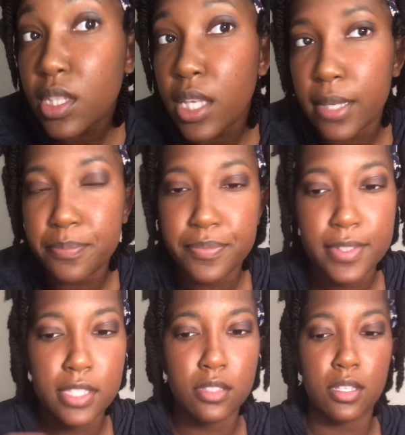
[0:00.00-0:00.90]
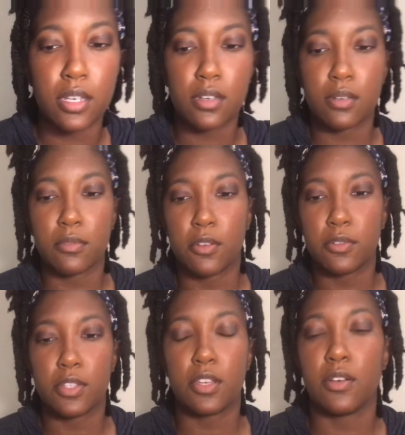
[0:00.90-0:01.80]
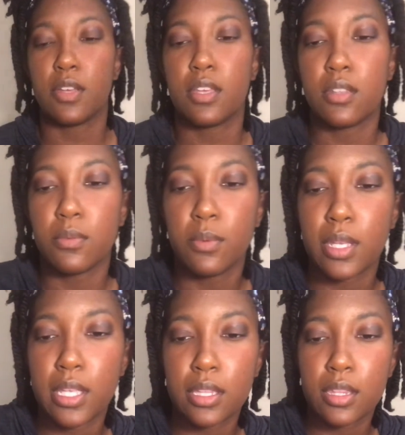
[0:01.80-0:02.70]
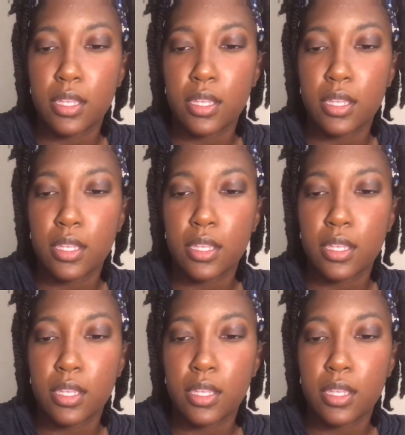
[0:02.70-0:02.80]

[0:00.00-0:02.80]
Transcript: Okay, so now I'm going to go in with